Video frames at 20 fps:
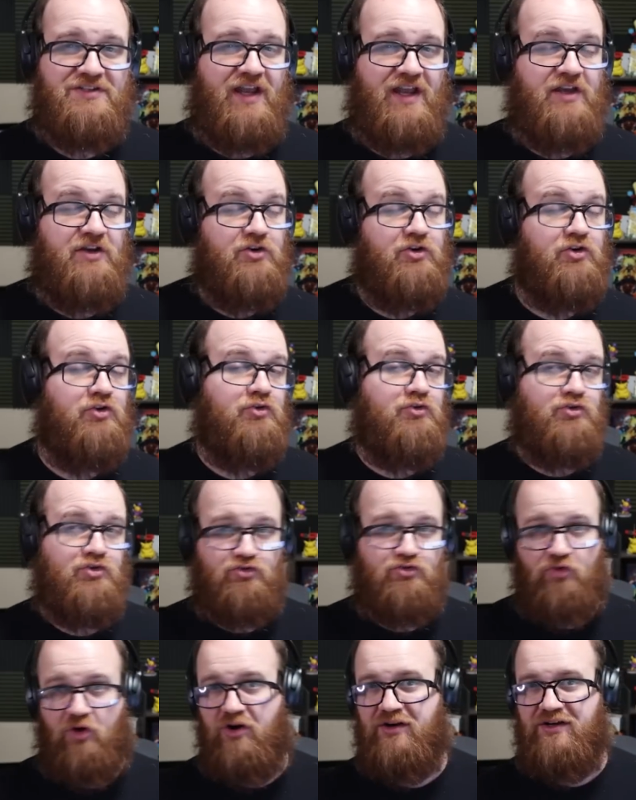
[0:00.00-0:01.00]
a new
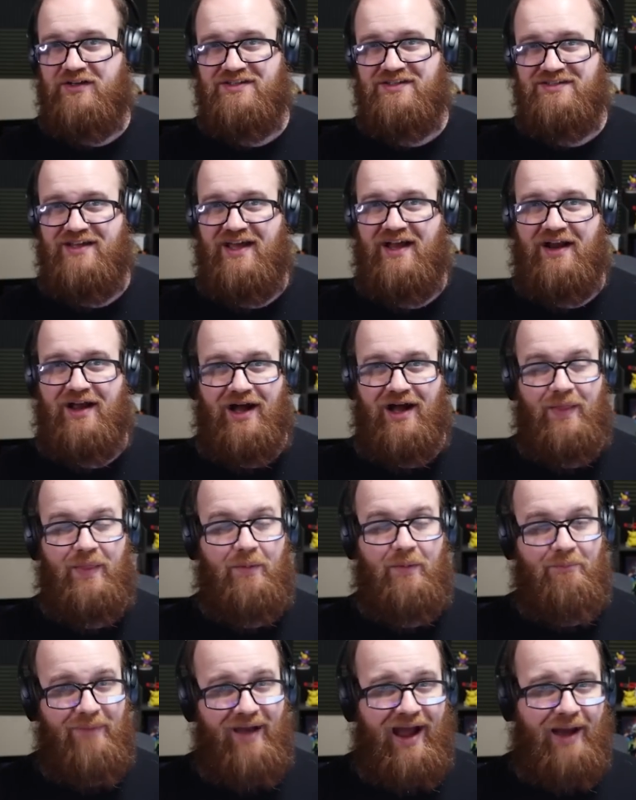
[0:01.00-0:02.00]
strongest deck on the
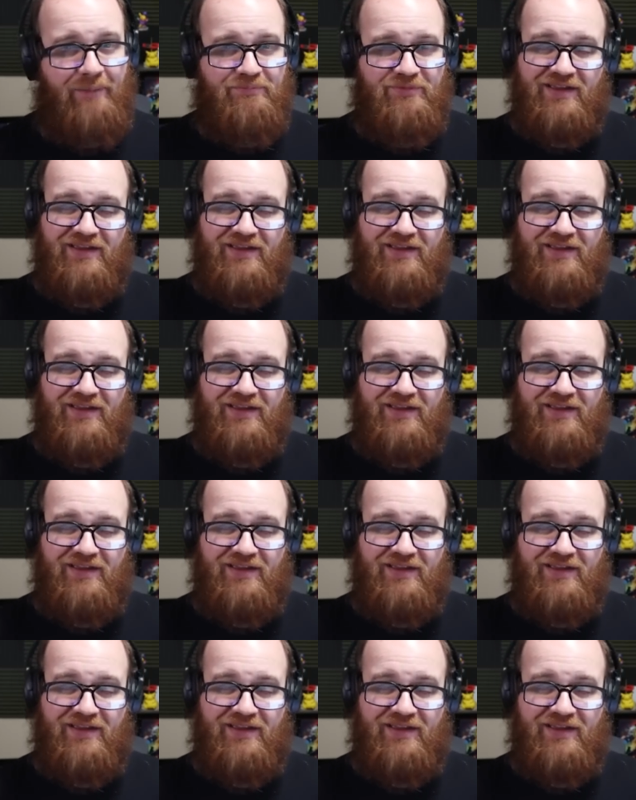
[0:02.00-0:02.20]
map